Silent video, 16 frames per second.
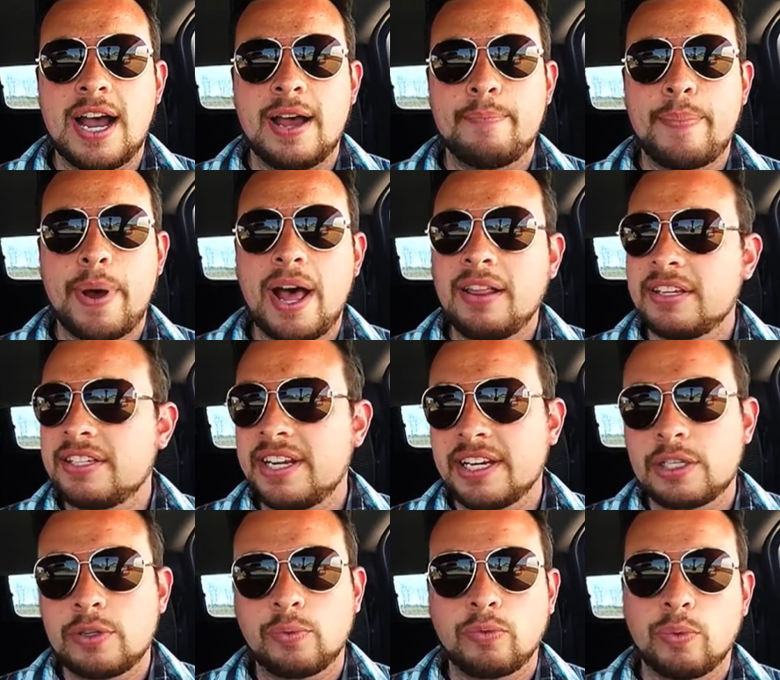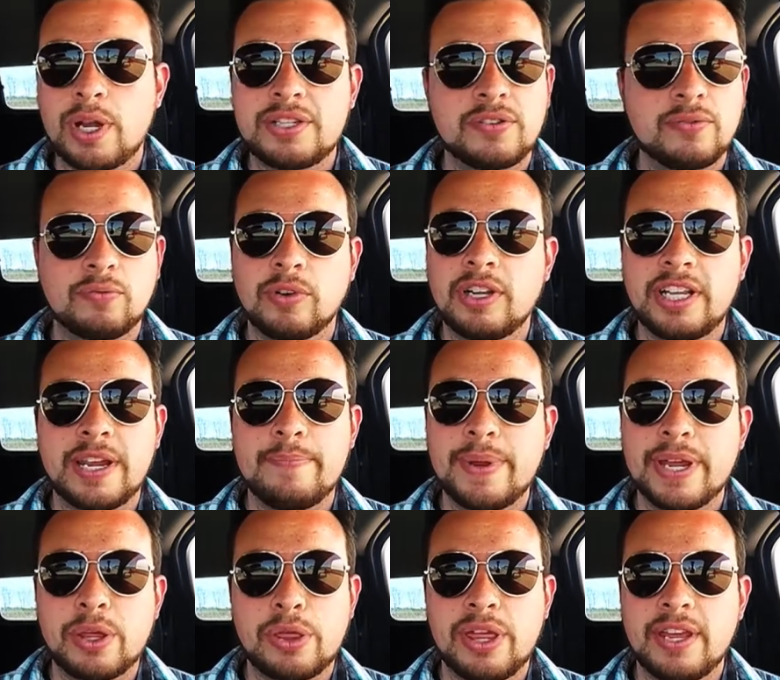politics wasn't really a
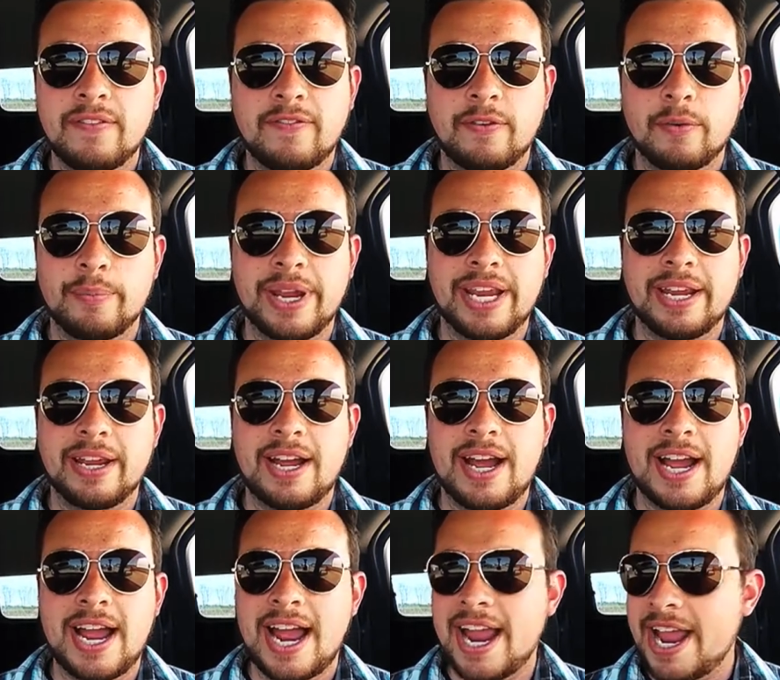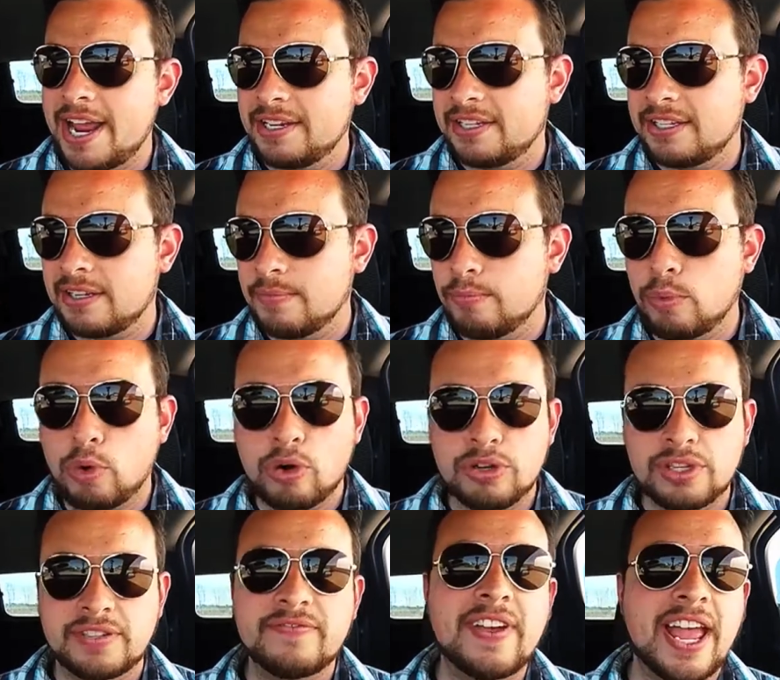big thing for me. I had some
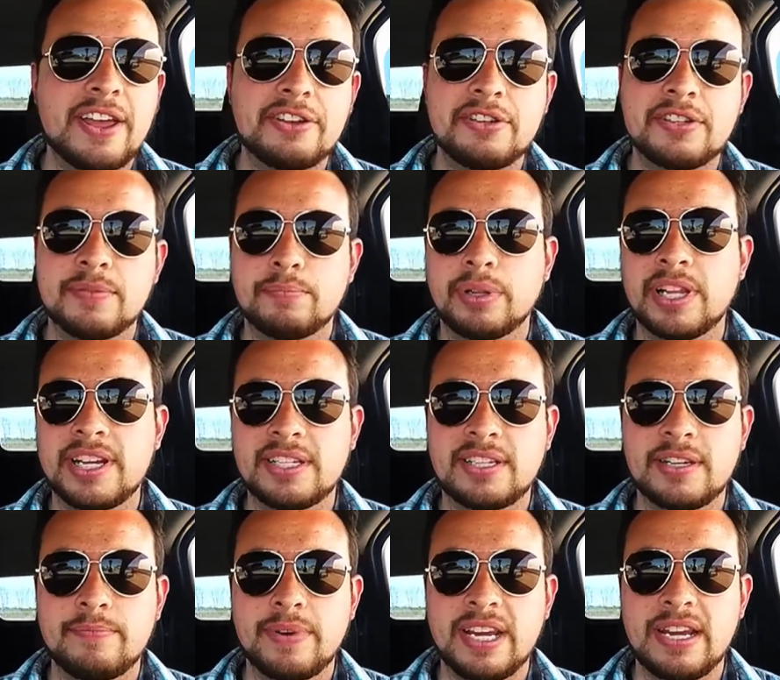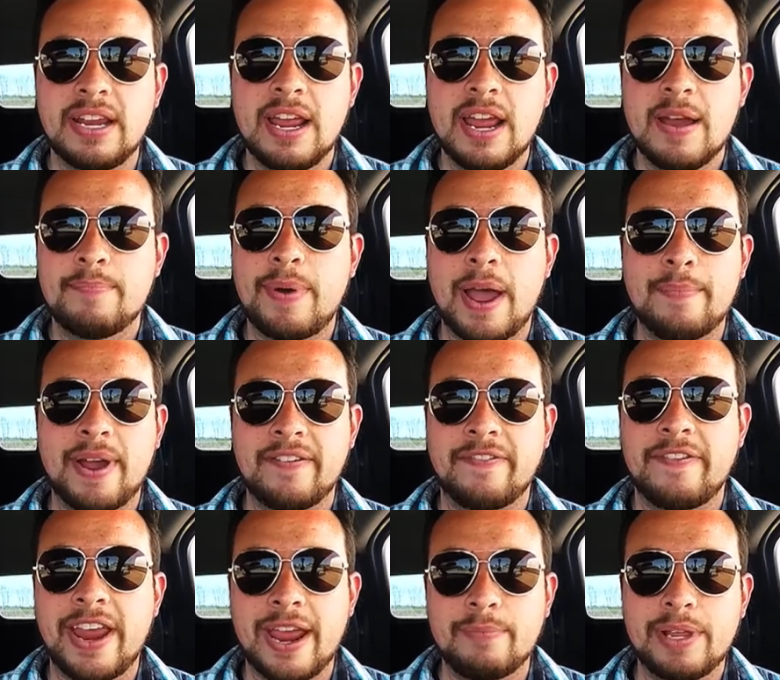morals and values in place in me by my
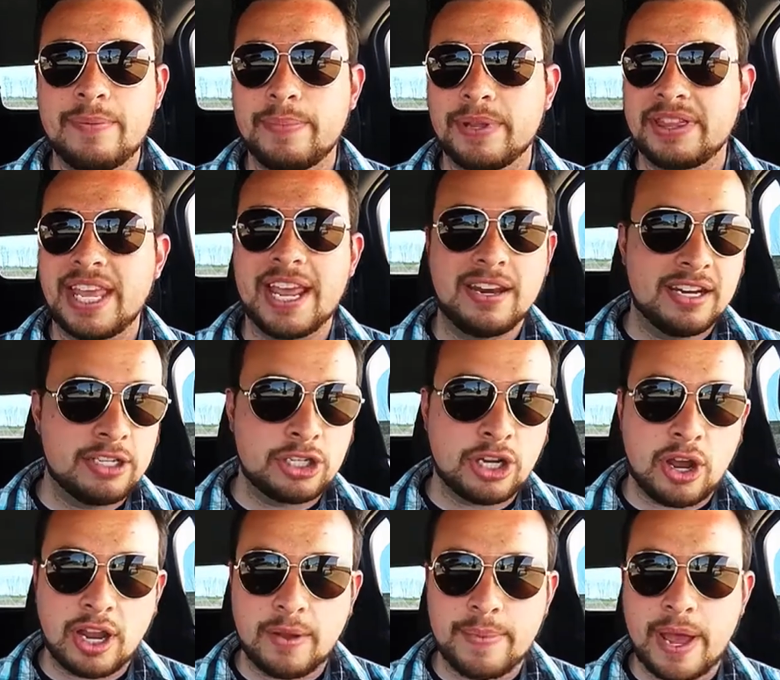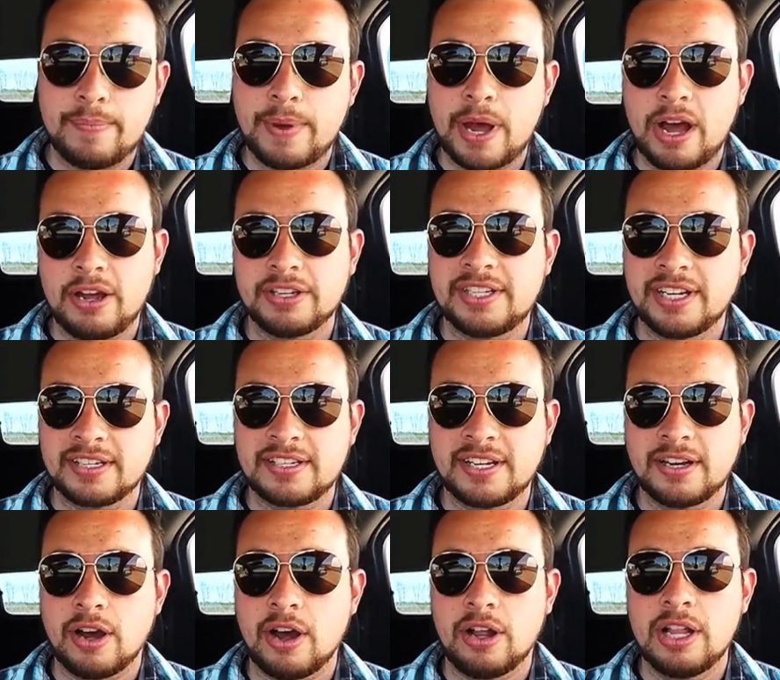family, but they didn't talk about politics at
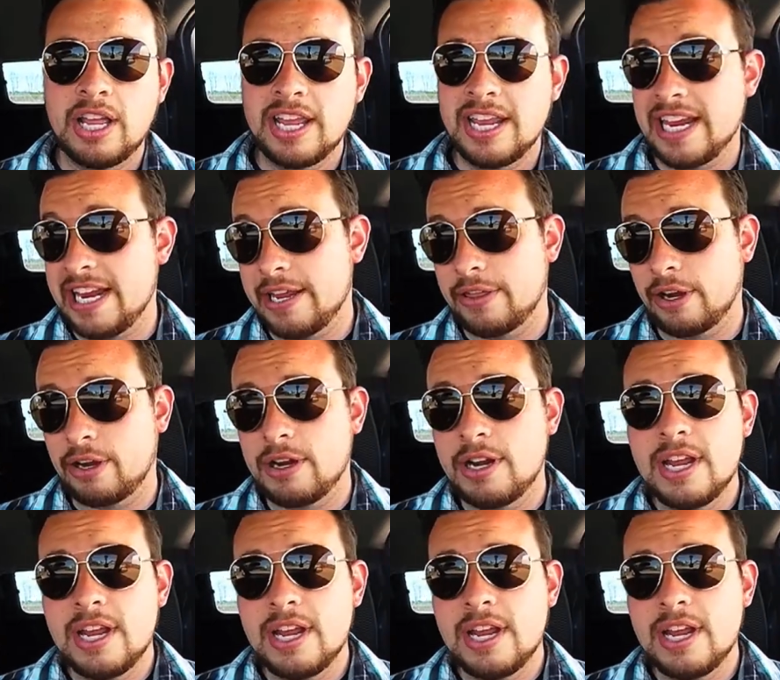all either.